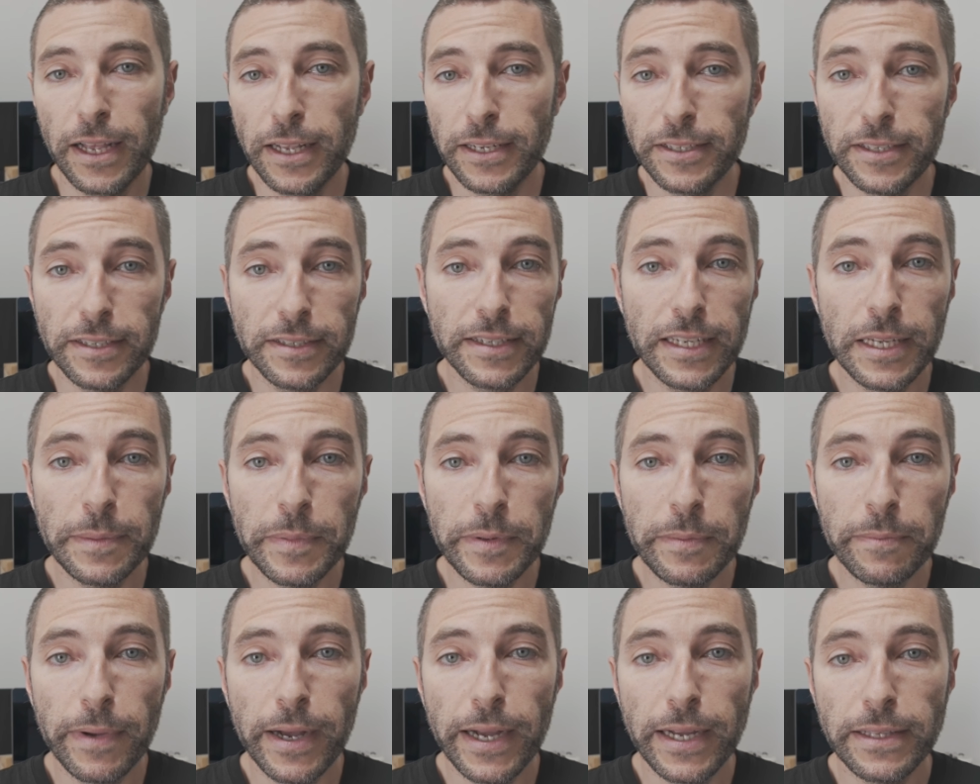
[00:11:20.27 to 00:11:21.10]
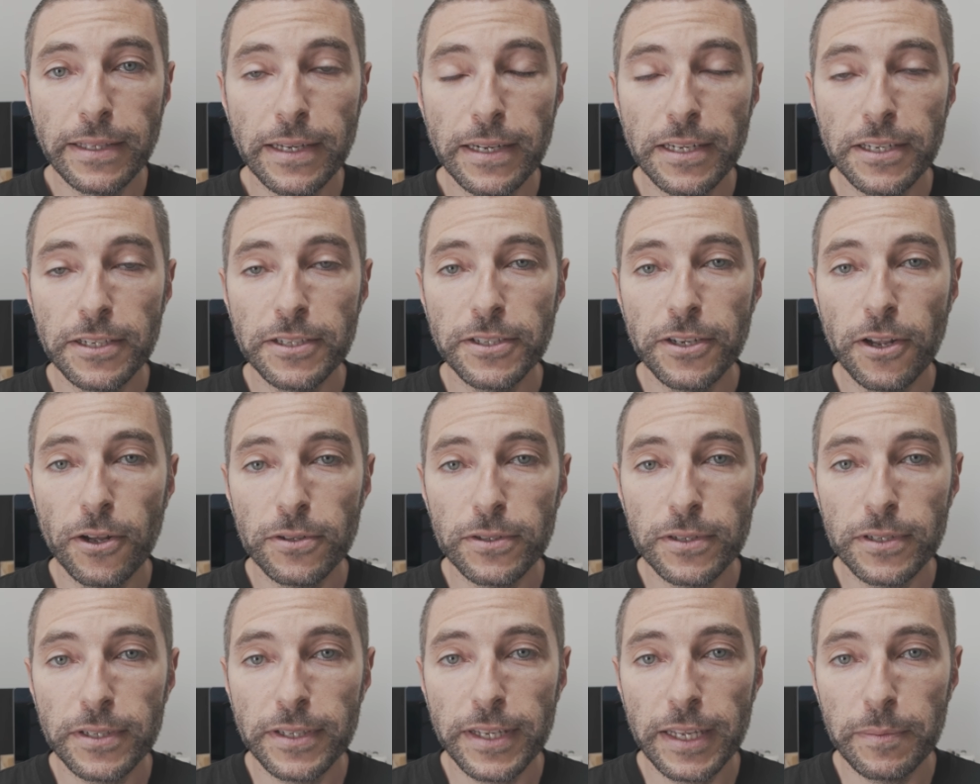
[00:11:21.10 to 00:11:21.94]
Just keep in mind that it's
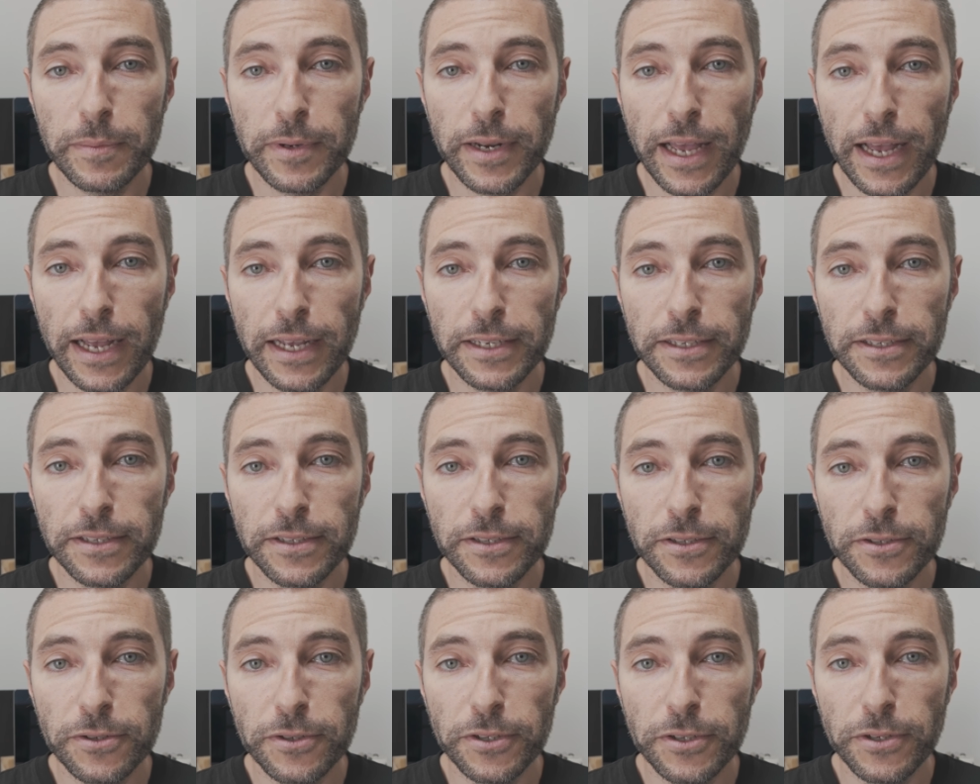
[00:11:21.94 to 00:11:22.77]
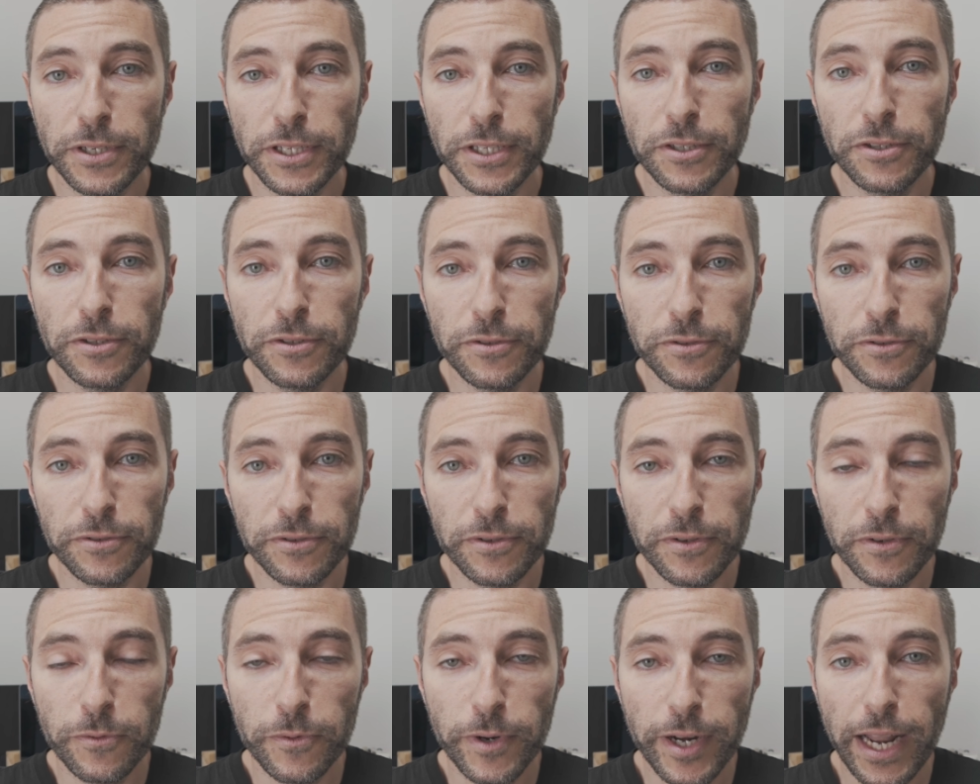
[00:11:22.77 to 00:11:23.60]
not stabilized, so you need
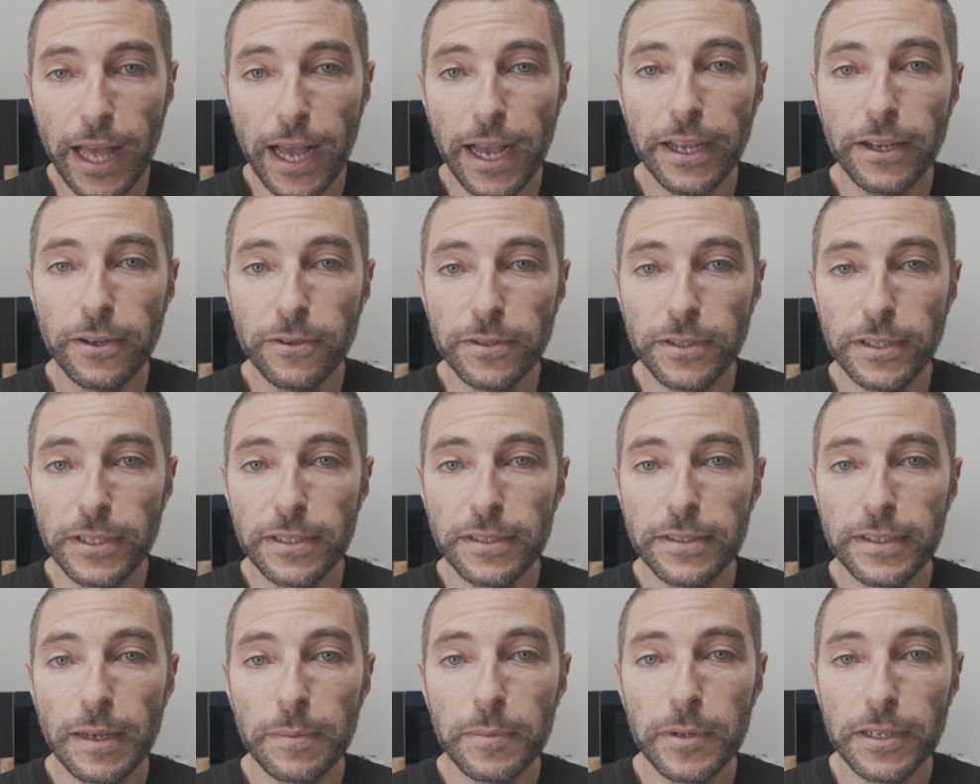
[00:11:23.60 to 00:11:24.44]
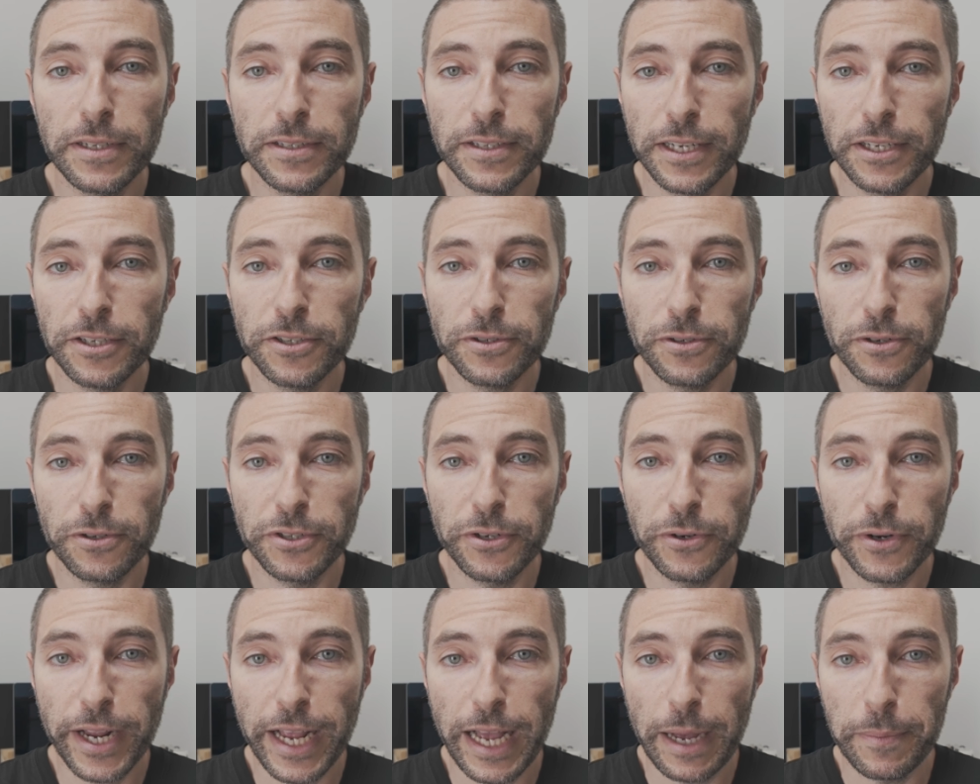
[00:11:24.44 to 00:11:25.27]
to rely on the stabilization on
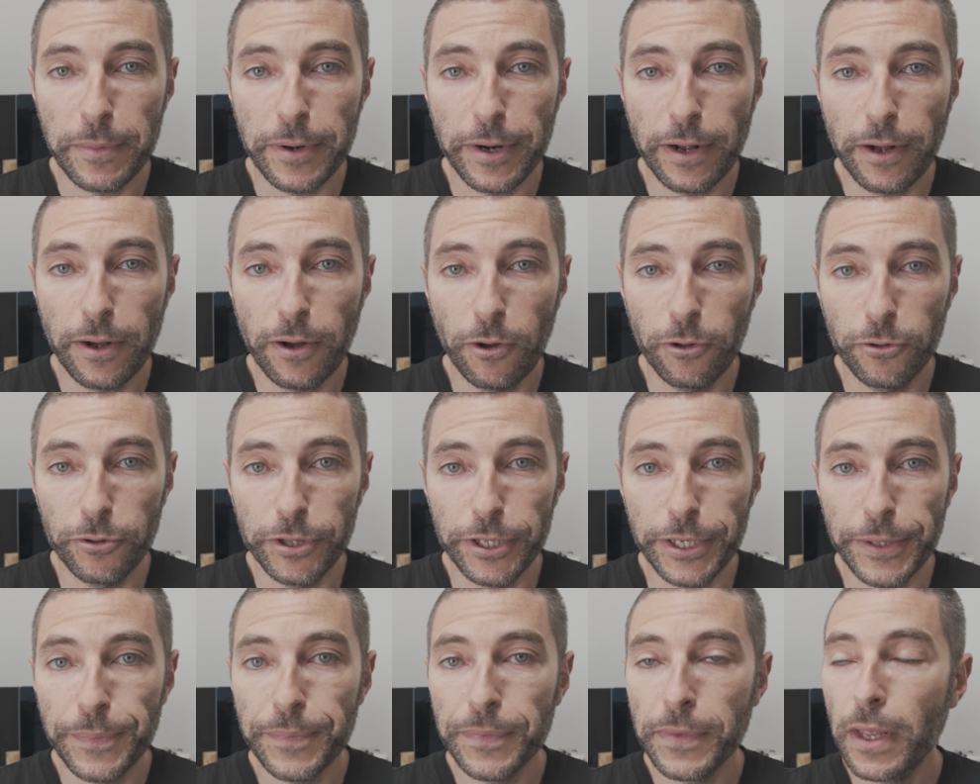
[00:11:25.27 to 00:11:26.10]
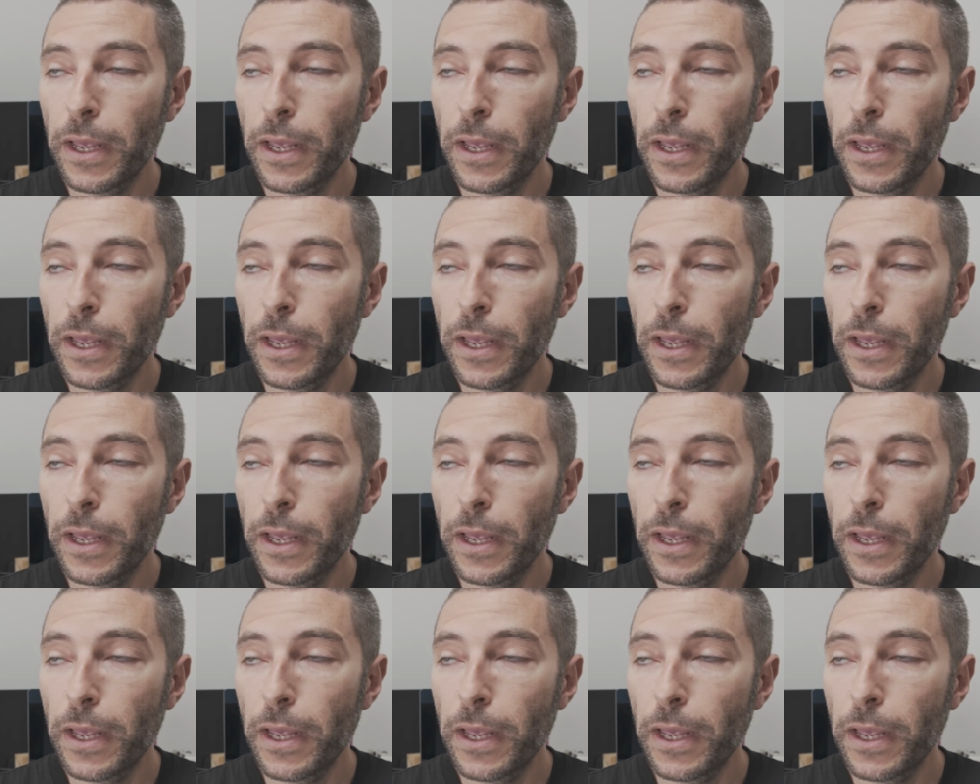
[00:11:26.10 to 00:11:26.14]
your camera only.